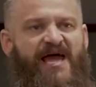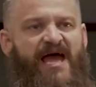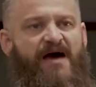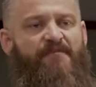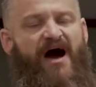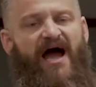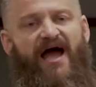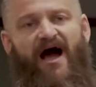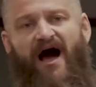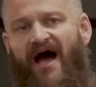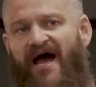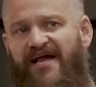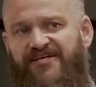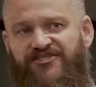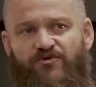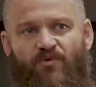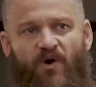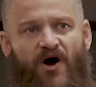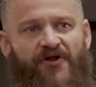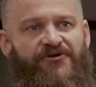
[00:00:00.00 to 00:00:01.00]
And my
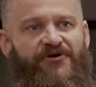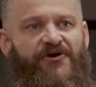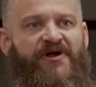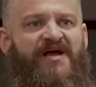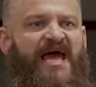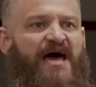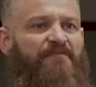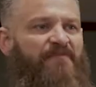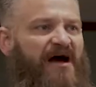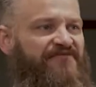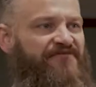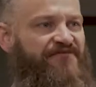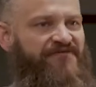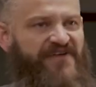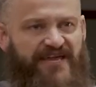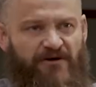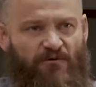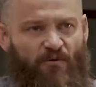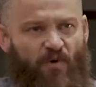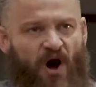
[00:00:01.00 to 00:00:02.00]
eyes wander. And my
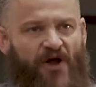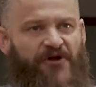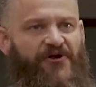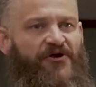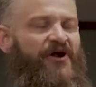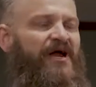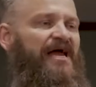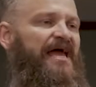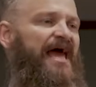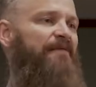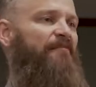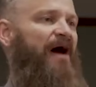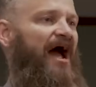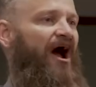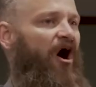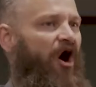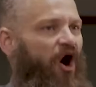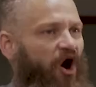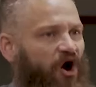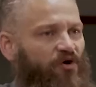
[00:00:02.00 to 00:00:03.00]
feet wander. And my
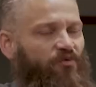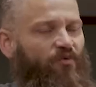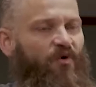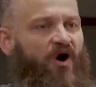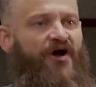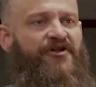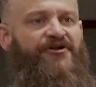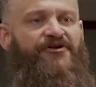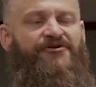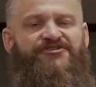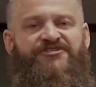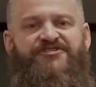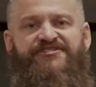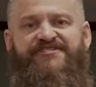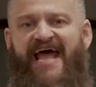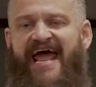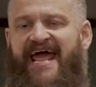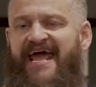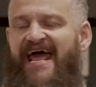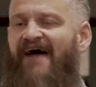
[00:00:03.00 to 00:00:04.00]
heart wanders
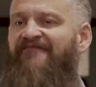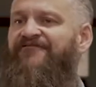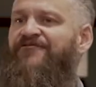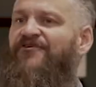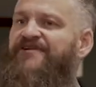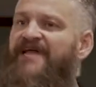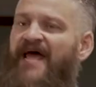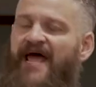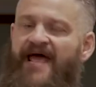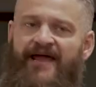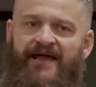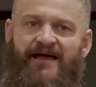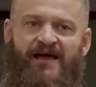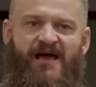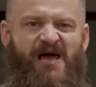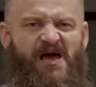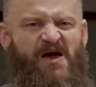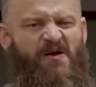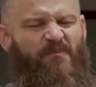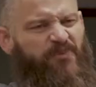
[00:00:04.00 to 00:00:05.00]
day after day.
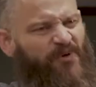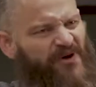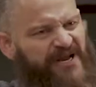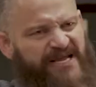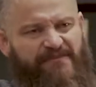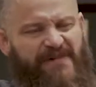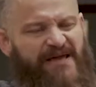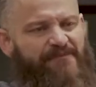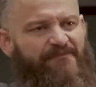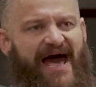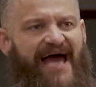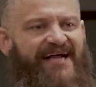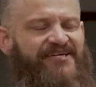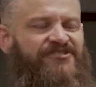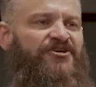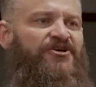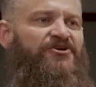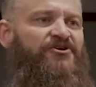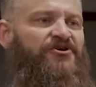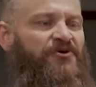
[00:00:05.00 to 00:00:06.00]
Bring me back
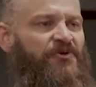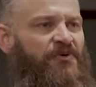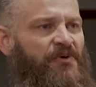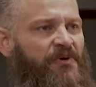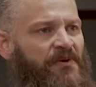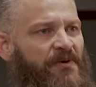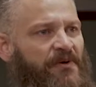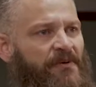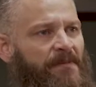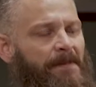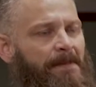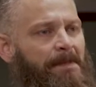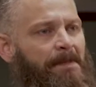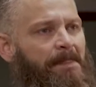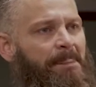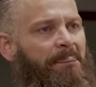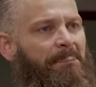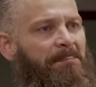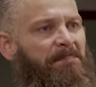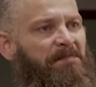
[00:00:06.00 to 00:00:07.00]
to you.
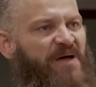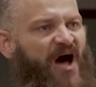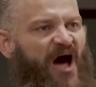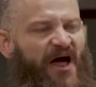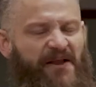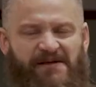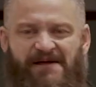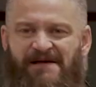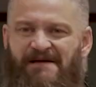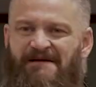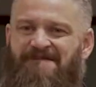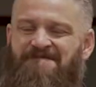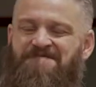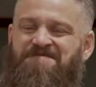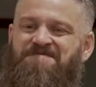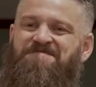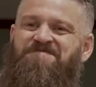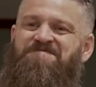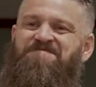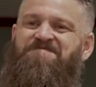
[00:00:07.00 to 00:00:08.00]
God,
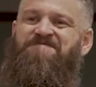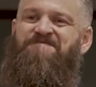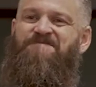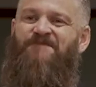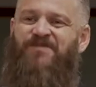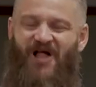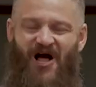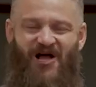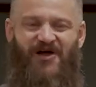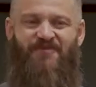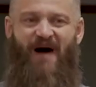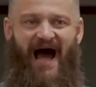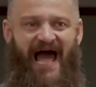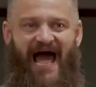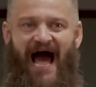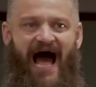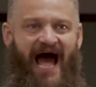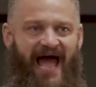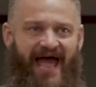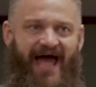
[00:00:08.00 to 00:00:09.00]
pluck my
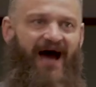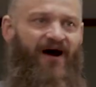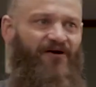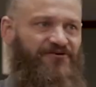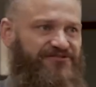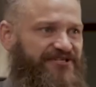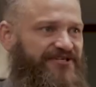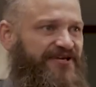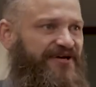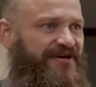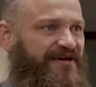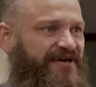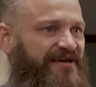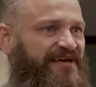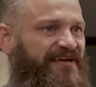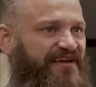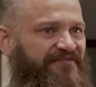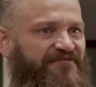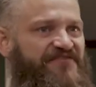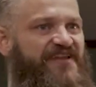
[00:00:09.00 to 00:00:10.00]
eye out
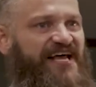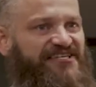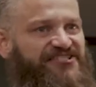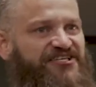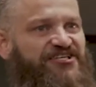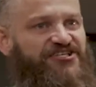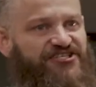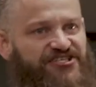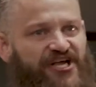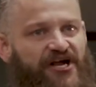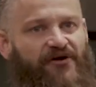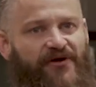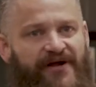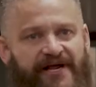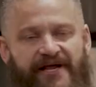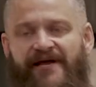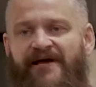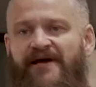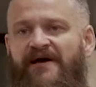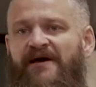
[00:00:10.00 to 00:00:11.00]
if necessary.